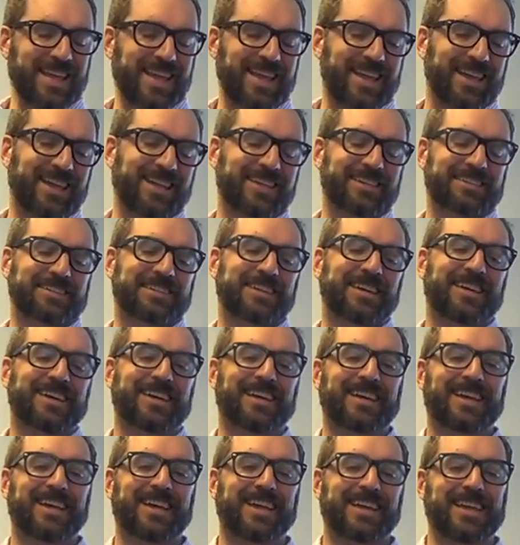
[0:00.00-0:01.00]
And
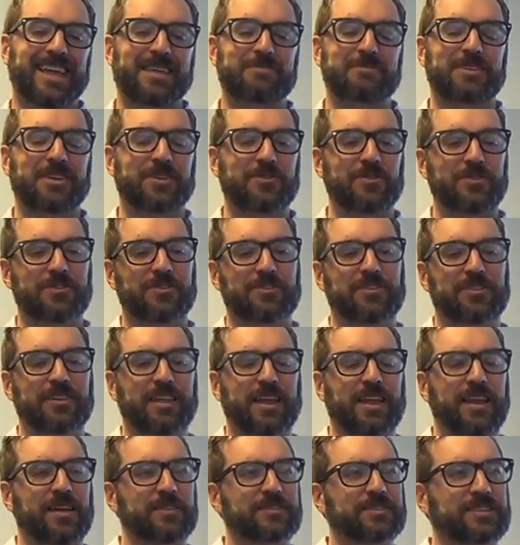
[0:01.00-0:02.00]
uh, I came to Google
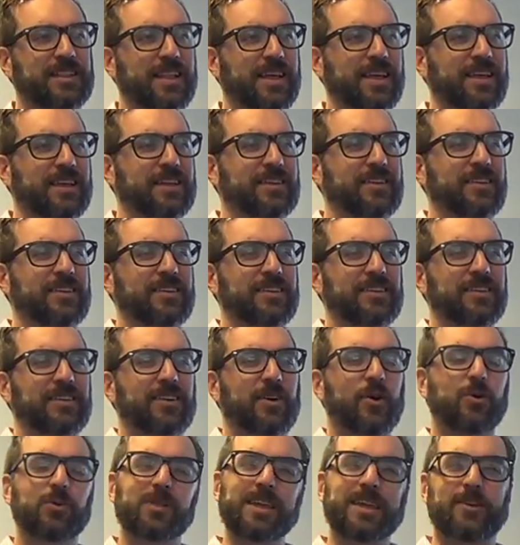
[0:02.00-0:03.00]
and I was like,
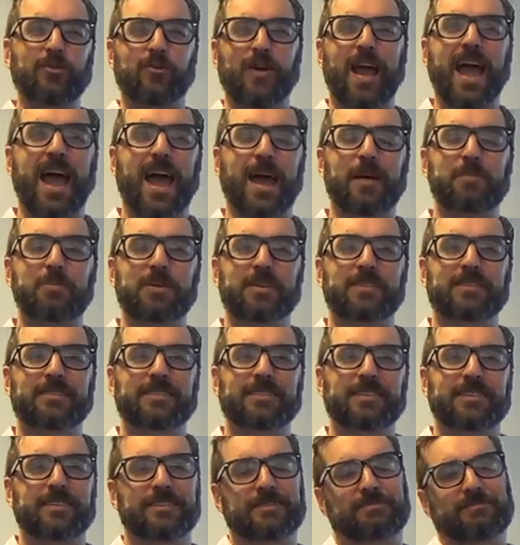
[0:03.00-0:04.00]
holy crap,
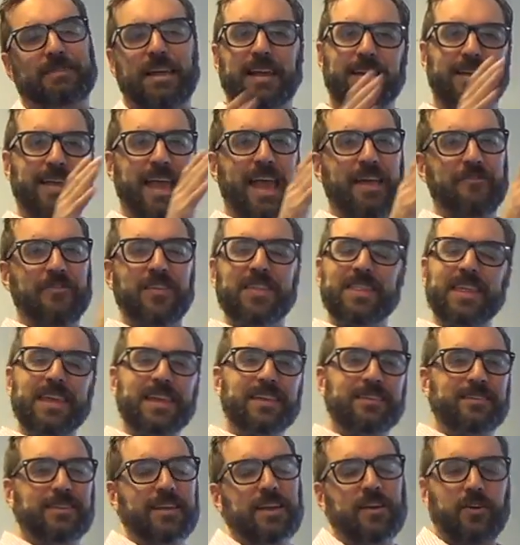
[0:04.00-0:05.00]

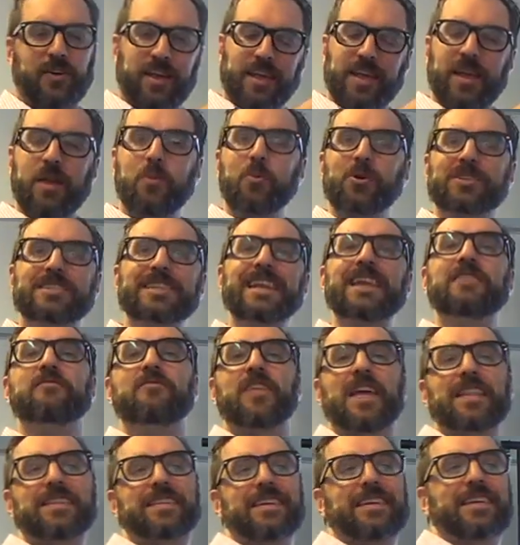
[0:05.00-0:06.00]
everything, all right, it wasn't
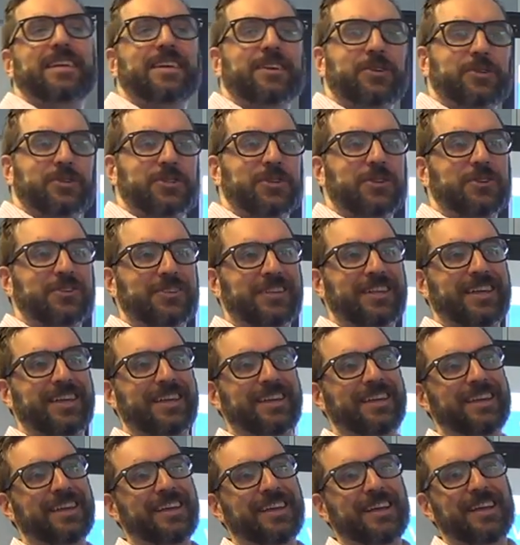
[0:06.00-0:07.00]
invented here, certainly
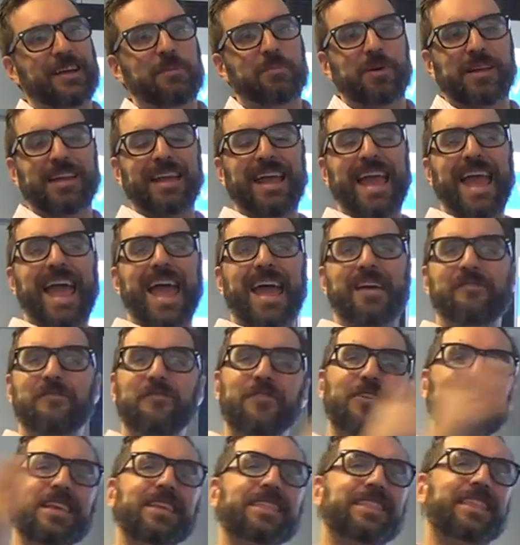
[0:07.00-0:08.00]
but
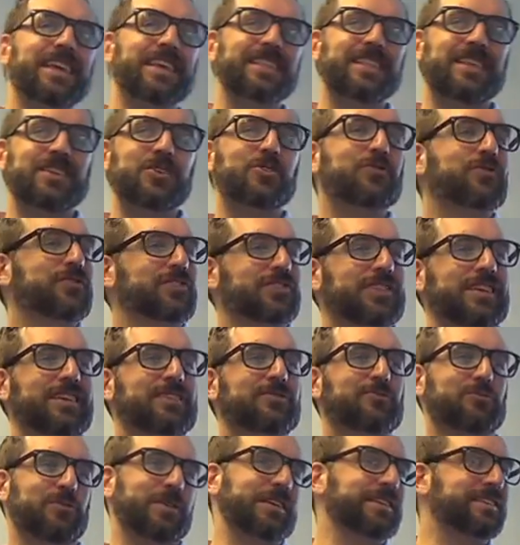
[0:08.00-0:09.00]
everything that you've
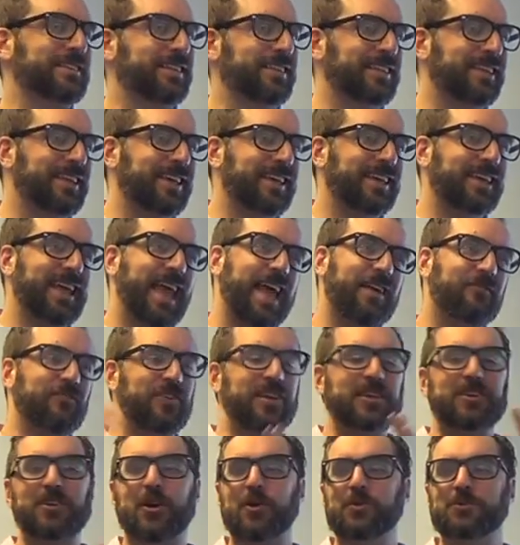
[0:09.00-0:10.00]
seen recently,
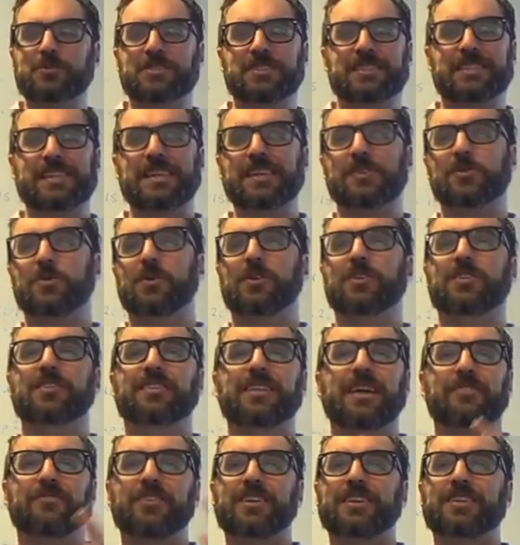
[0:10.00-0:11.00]
every
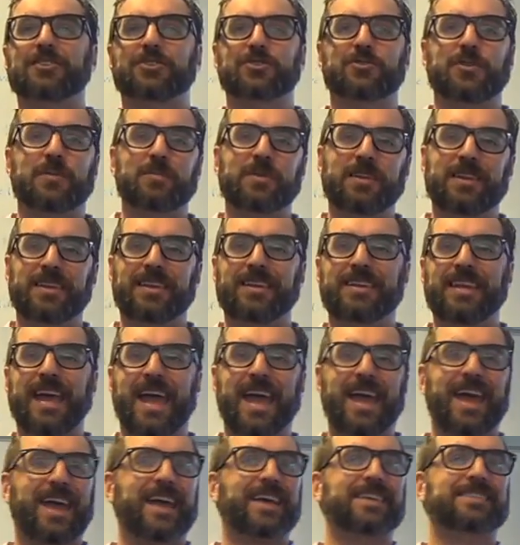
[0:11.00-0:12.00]
NoSQL, every distributed
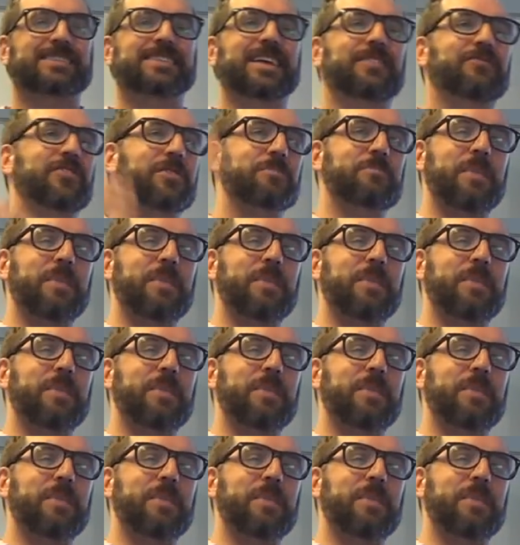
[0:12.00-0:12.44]
X, every